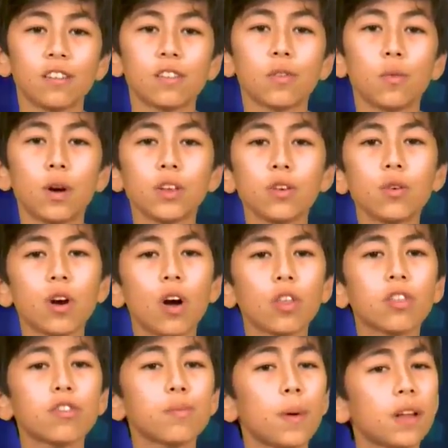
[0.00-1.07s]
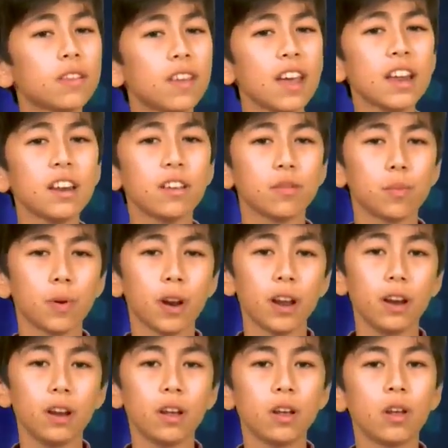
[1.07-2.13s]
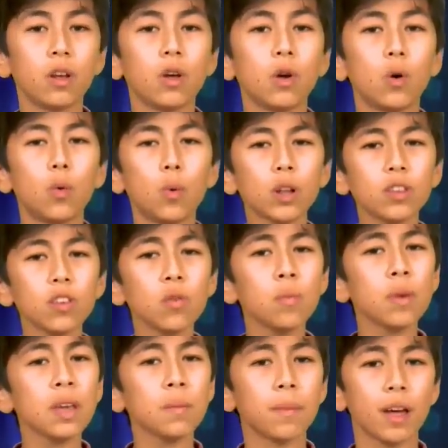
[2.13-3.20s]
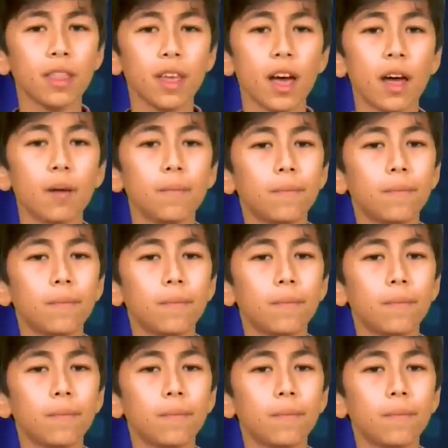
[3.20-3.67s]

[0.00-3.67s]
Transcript: the one you call the spontaneous brain. What do you mean by that?